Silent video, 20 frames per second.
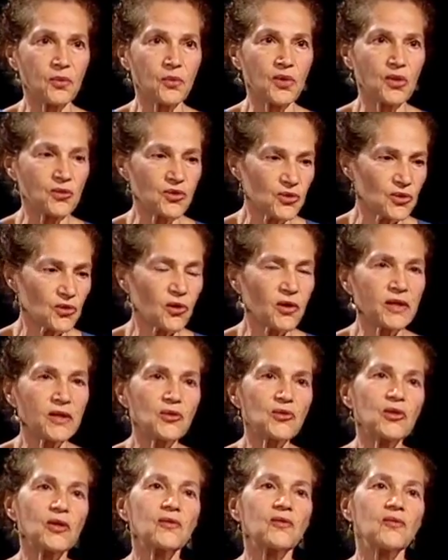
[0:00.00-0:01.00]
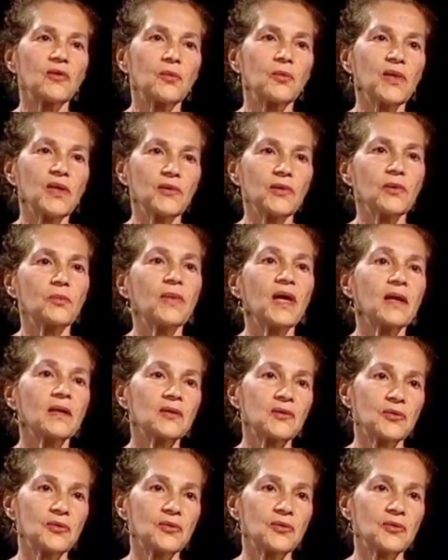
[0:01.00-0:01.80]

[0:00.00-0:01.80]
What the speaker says: you saw each other and mirrored back